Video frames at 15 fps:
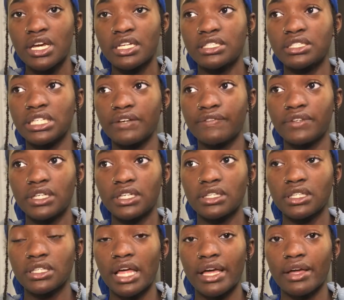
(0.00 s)

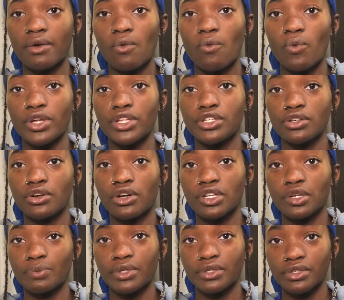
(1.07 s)
Definitely, like, when you're on
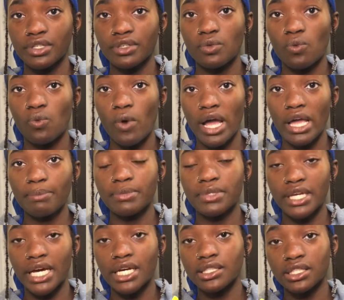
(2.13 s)
your period, wipe
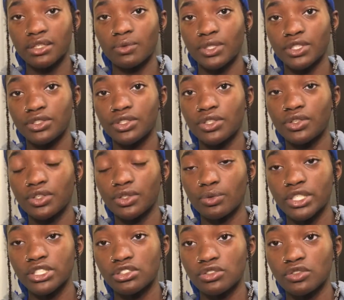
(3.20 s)
down there when you go to the
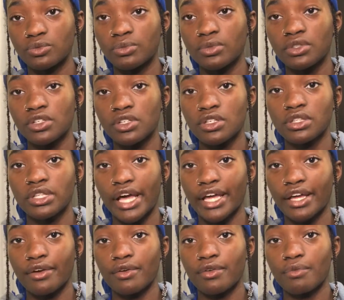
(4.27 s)
restroom.
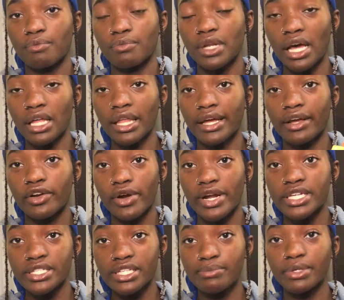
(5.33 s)
Like, not like
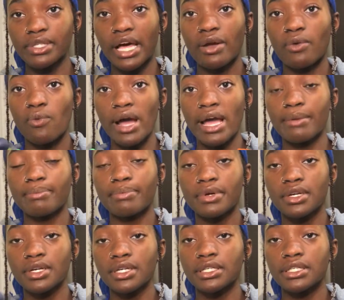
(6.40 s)
crazy, but like wipe
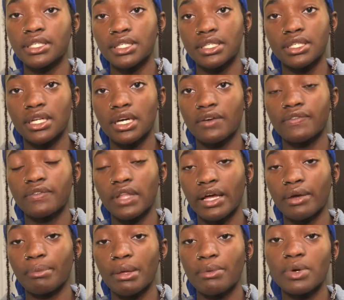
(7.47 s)
good enough,
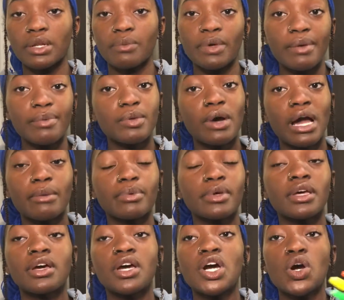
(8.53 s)
like maybe with a baby wipe
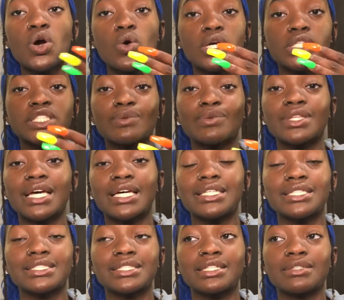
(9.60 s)
or something that
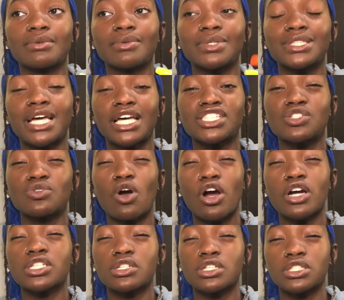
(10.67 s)
doesn't it's not too
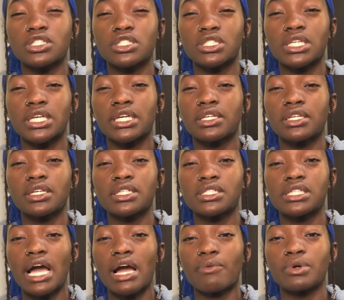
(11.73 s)
harsh on your skin, because
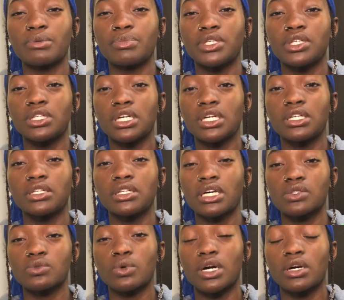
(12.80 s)
that would be good
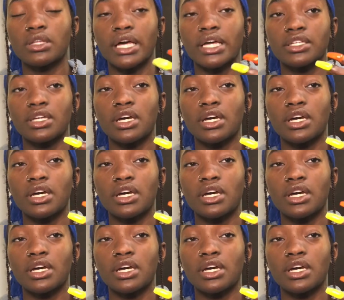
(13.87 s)
as well. Like,